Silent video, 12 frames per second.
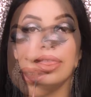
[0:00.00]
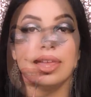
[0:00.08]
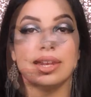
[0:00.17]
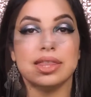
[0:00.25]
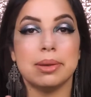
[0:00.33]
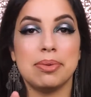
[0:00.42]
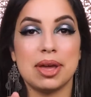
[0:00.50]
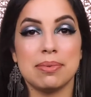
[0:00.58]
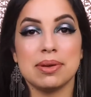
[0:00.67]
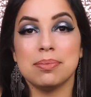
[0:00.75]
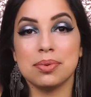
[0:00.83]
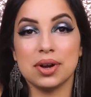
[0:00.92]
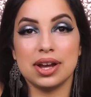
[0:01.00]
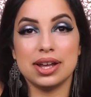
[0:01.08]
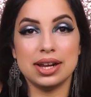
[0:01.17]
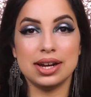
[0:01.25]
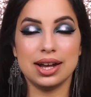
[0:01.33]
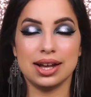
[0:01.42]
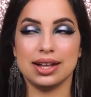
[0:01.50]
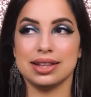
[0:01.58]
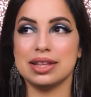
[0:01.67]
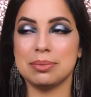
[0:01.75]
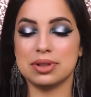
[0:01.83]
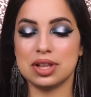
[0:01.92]
And then the Baby Brut
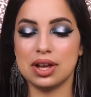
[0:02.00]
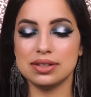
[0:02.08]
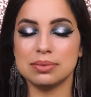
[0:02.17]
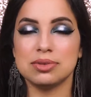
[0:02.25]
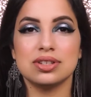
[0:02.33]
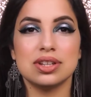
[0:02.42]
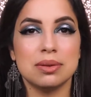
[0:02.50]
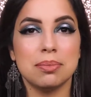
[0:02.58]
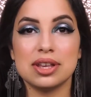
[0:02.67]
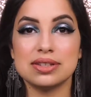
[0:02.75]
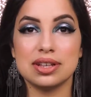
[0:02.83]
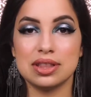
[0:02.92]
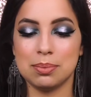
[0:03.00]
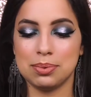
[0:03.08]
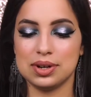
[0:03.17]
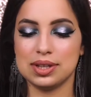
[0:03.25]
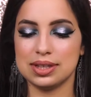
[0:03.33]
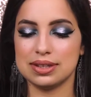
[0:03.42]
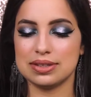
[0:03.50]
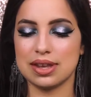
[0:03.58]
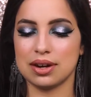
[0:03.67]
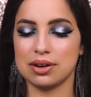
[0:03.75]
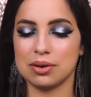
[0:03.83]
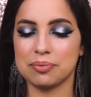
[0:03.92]
lip gloss, I'm just going to basically put in the
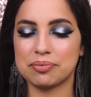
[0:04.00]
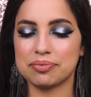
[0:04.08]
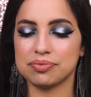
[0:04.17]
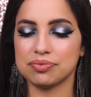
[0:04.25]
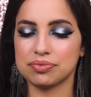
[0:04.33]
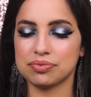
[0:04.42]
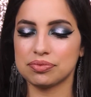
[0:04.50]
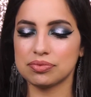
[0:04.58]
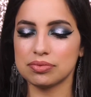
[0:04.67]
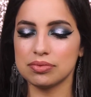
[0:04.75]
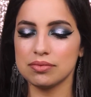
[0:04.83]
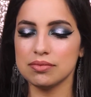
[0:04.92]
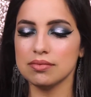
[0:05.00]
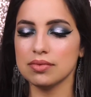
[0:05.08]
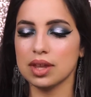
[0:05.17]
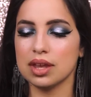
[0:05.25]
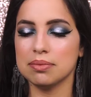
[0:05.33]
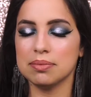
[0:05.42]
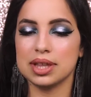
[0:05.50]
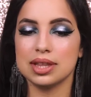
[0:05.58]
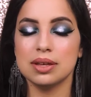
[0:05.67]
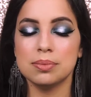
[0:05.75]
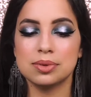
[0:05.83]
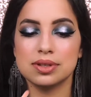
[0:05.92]
center of my
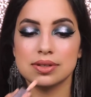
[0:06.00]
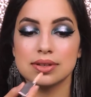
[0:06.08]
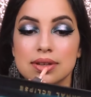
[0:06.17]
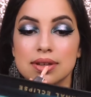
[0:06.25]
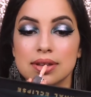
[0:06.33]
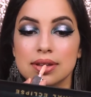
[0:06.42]
lips.